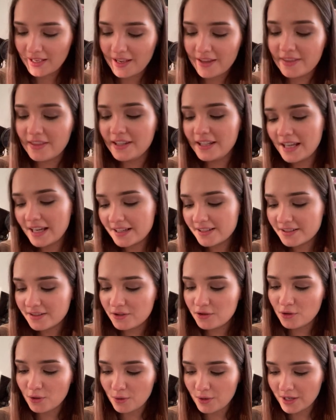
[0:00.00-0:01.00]
The next
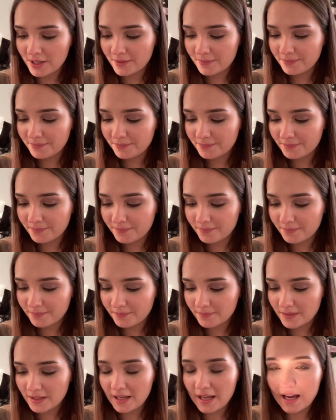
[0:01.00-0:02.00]
drawing,
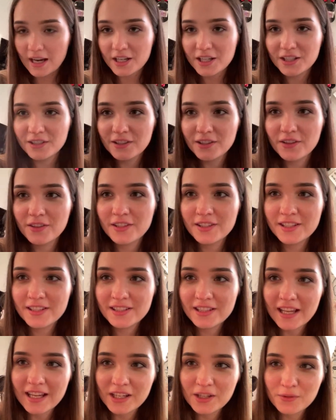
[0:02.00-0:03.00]
actually this is
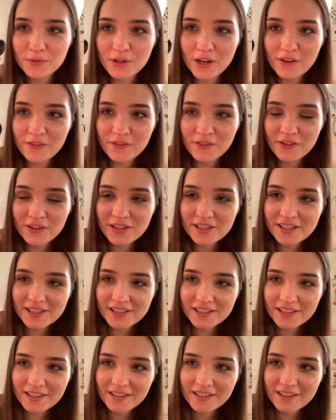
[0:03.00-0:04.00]
like
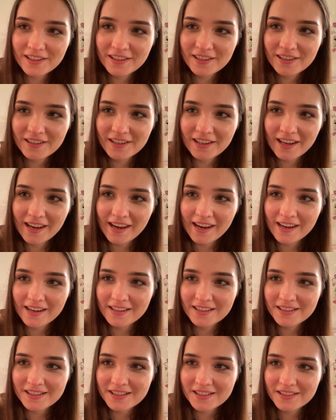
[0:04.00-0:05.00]
reference
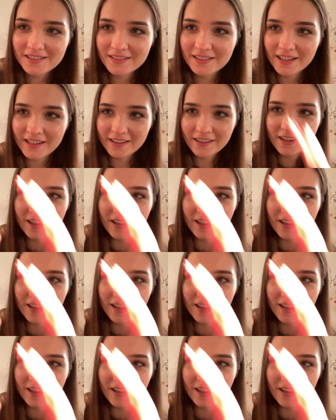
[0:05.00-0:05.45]
and like